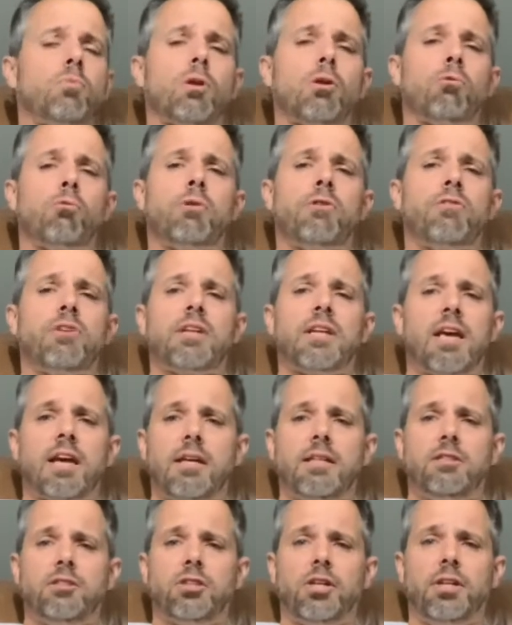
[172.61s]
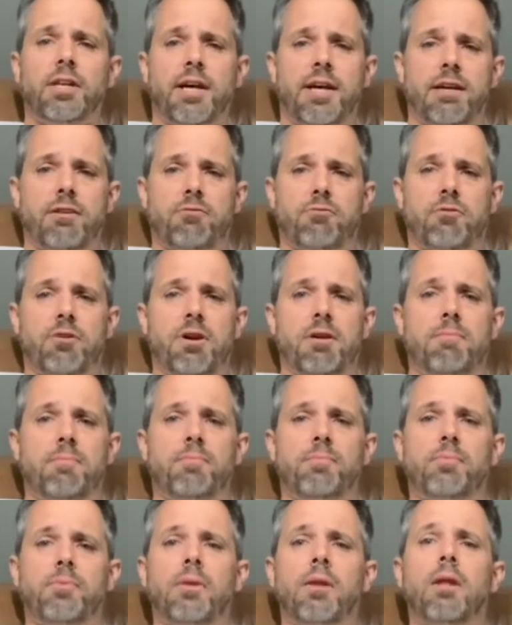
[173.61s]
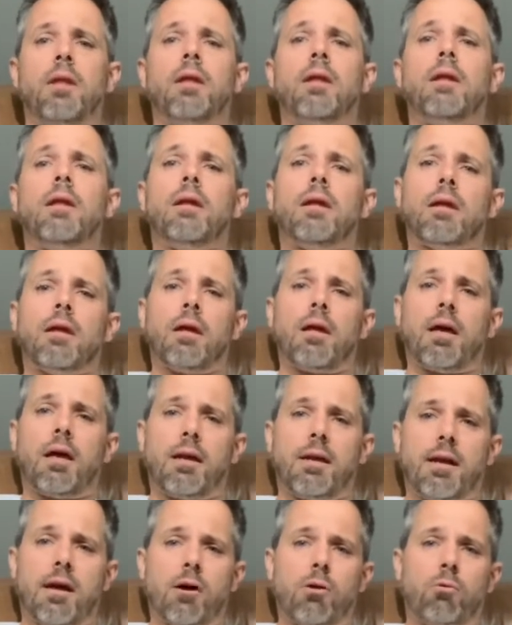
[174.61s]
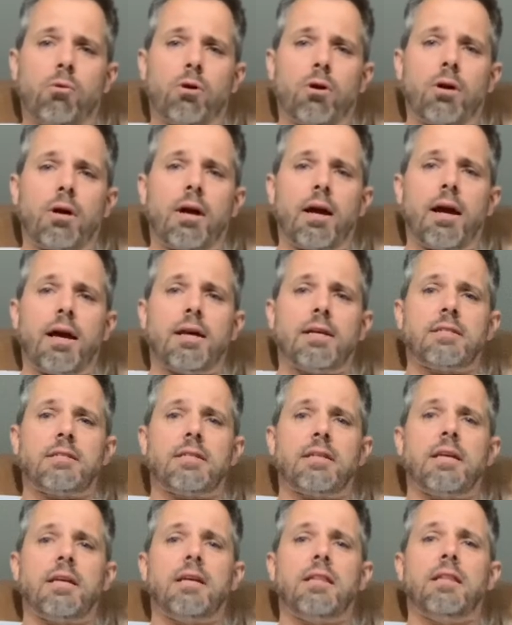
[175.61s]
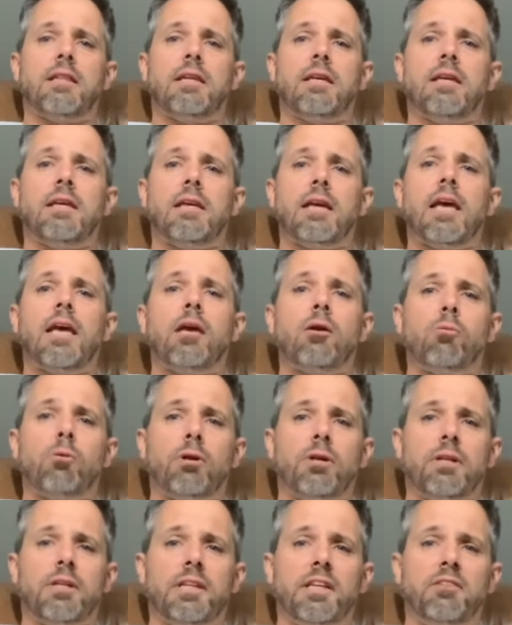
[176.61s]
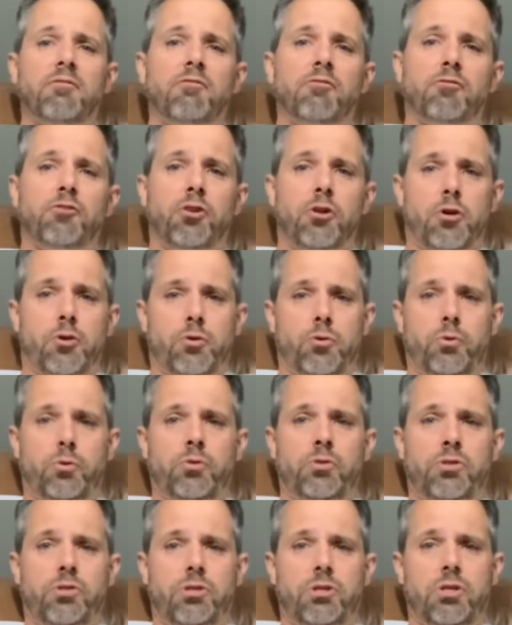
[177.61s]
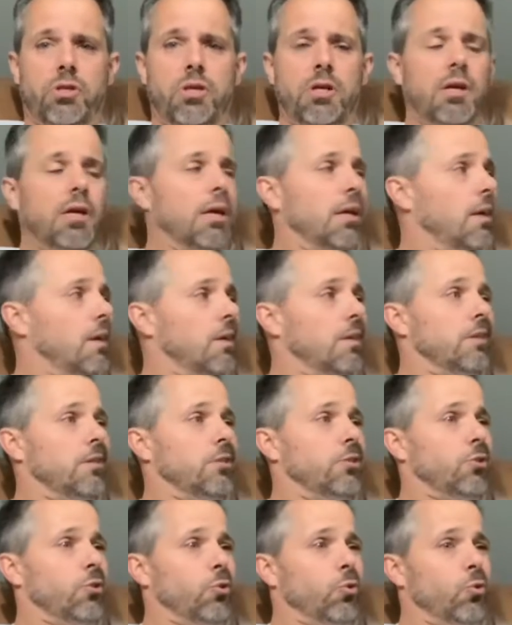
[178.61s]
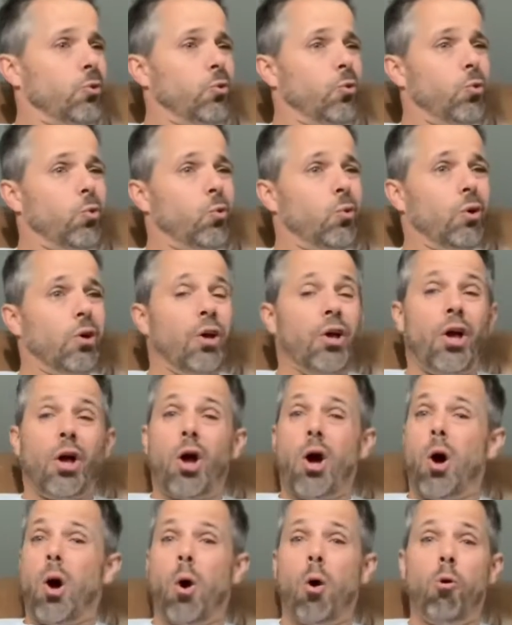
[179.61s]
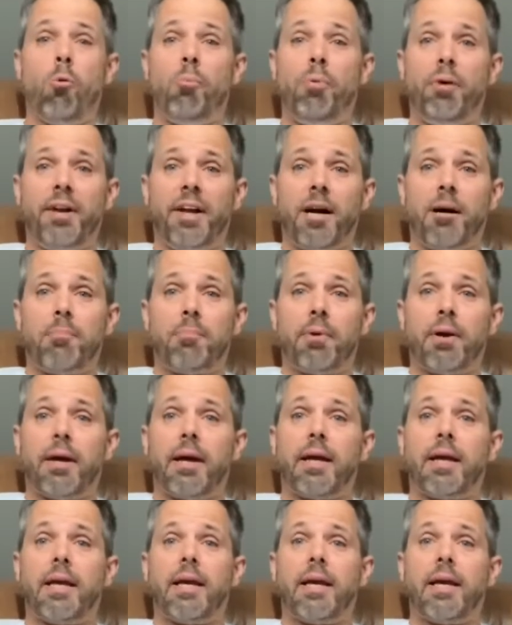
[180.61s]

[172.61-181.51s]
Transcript: we've engaged the diaphragm, and now we're asking the inguinal lymph nodes to open up and